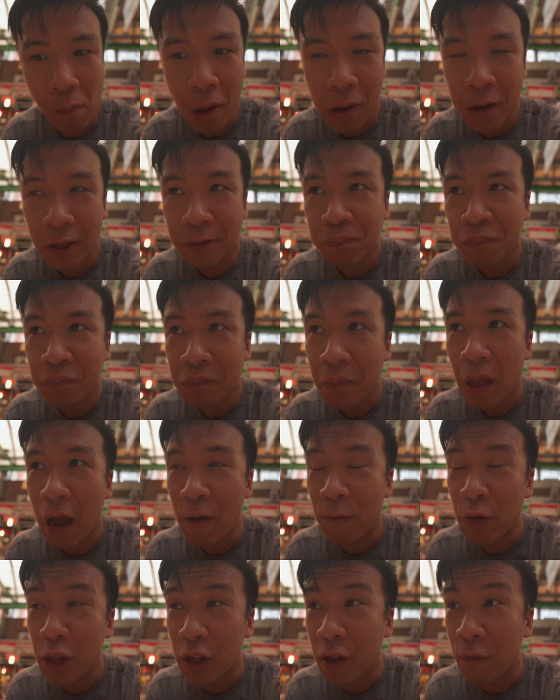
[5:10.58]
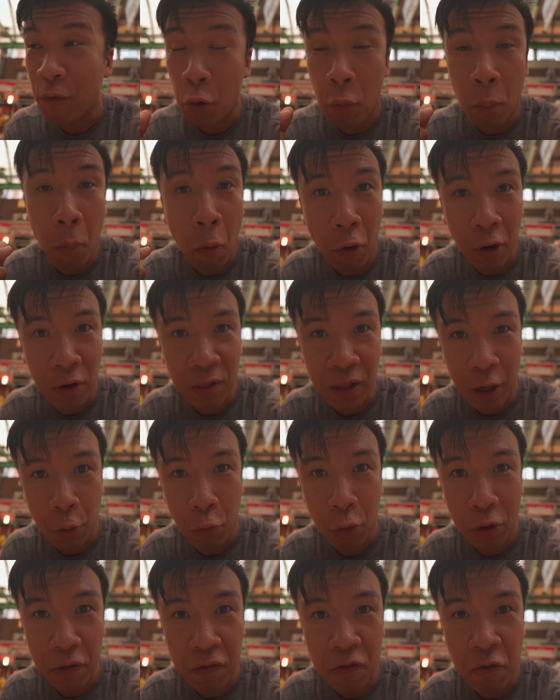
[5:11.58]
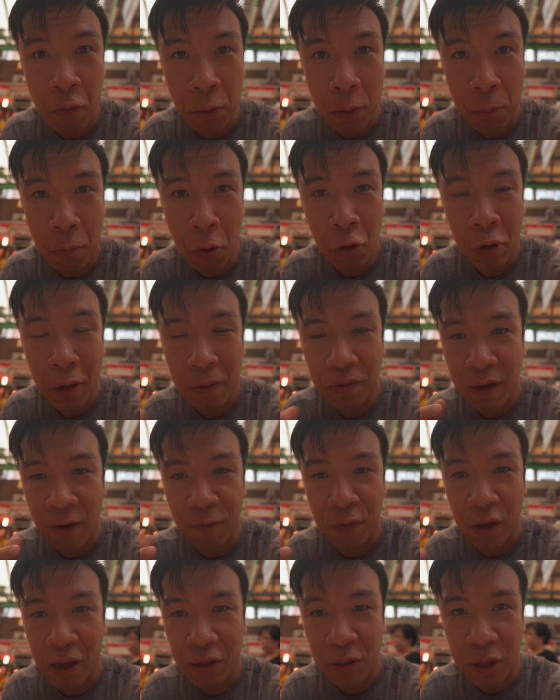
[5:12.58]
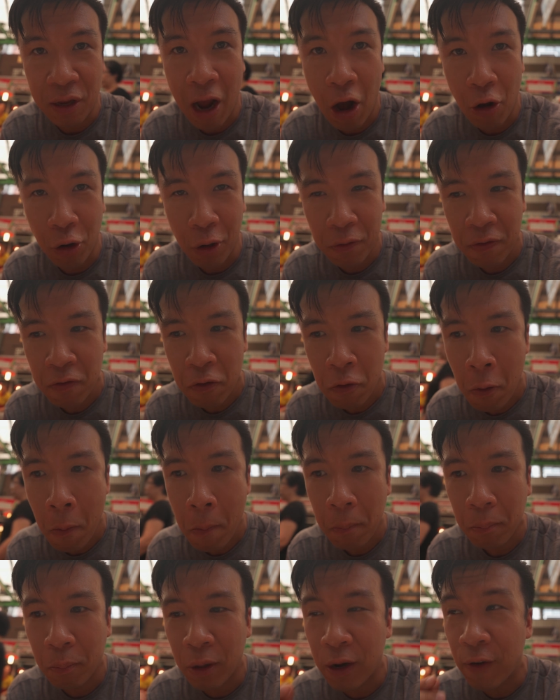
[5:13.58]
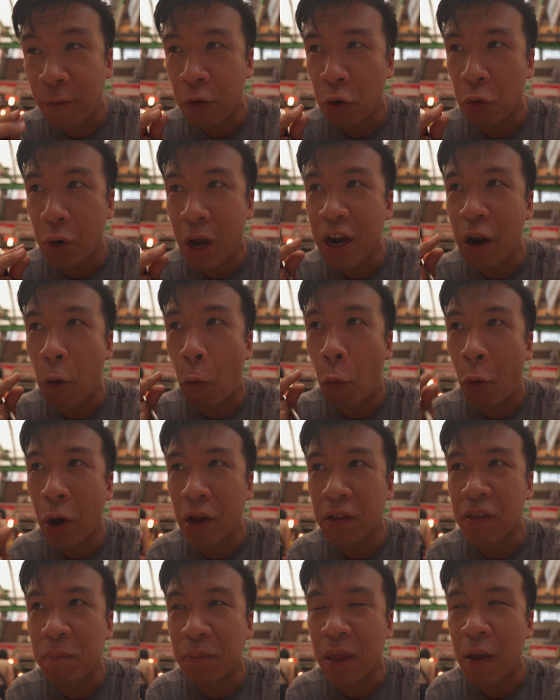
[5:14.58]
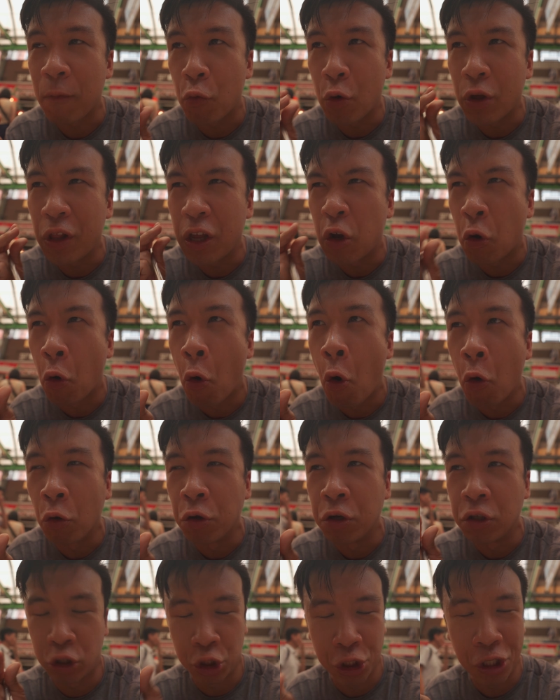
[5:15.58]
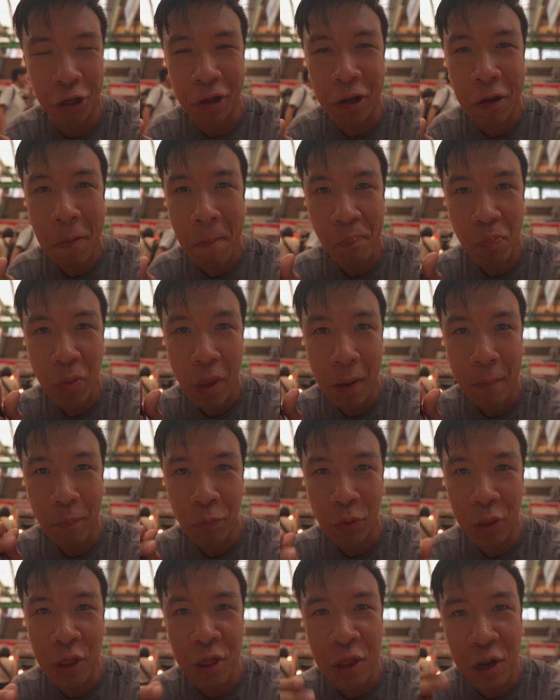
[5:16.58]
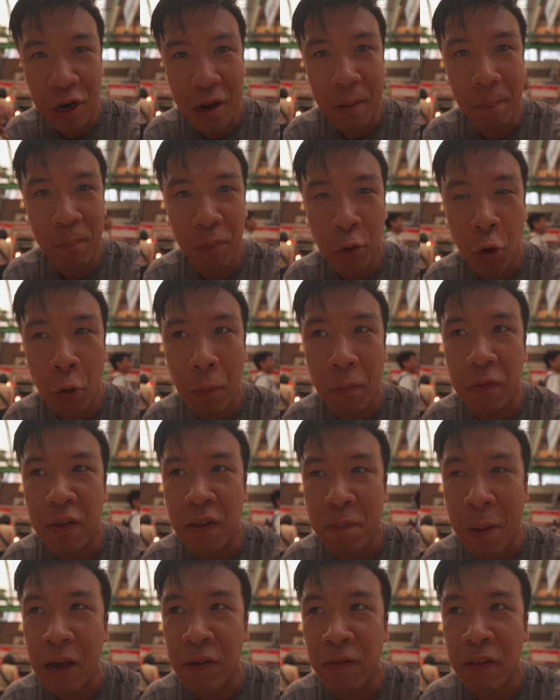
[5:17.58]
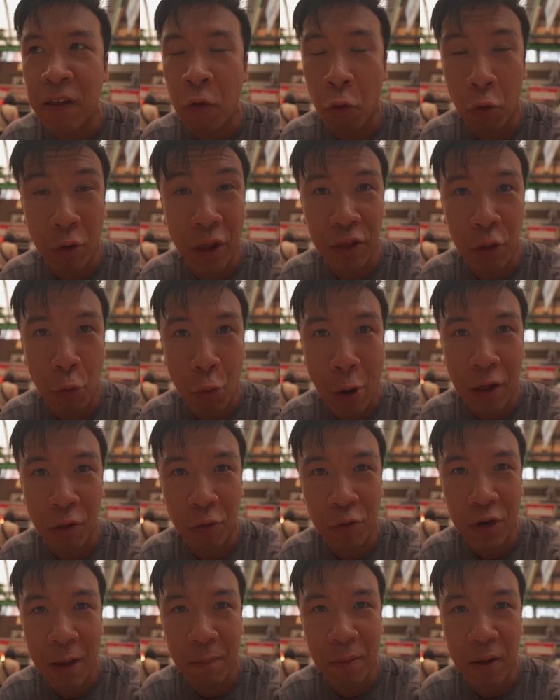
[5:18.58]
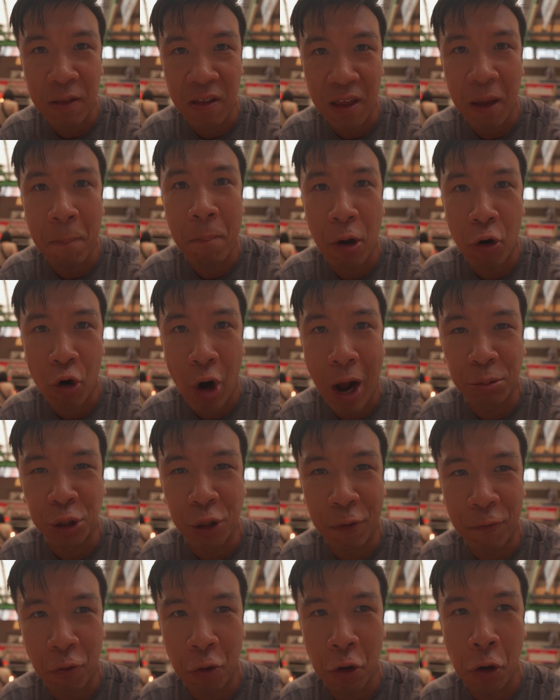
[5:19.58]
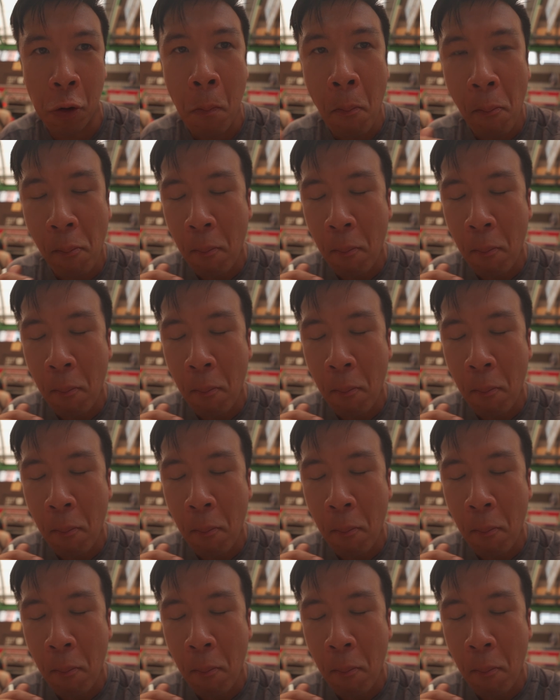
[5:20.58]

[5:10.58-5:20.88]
I feel like if you're more in like a really soupy mood, definitely get the kalguksu. But if you kind of want something really cold and chilly, then the spicy or like the regular naengmyeon's like a better option for you.